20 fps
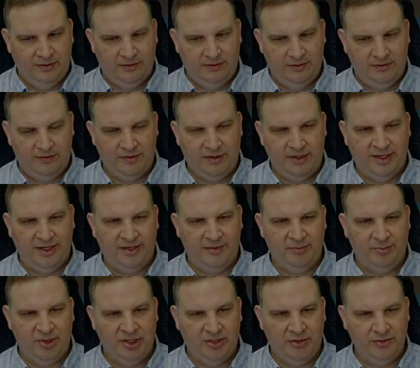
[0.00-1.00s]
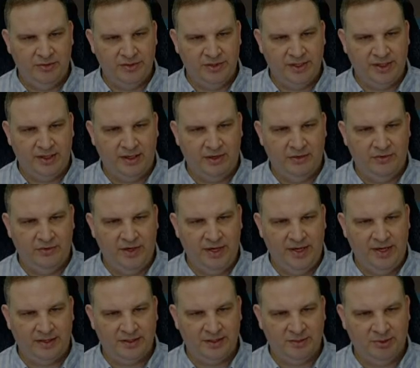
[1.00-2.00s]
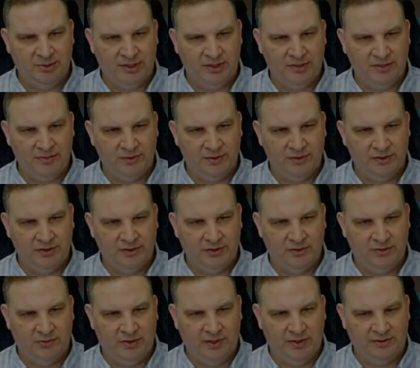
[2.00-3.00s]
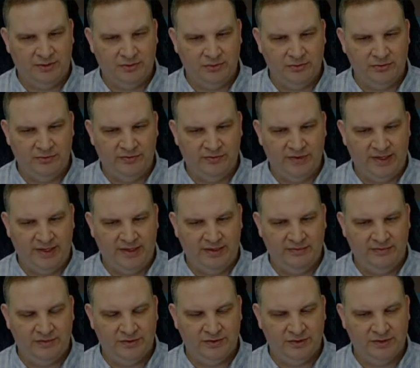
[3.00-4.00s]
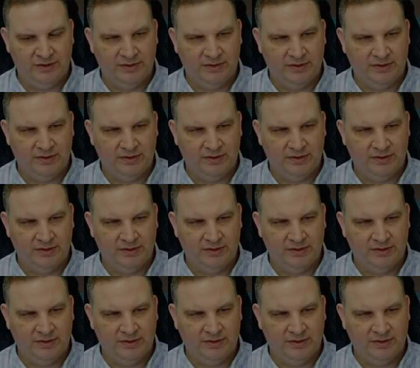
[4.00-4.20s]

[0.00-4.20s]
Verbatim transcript: Alright, Bindo's got to go next because we just don't want those revives.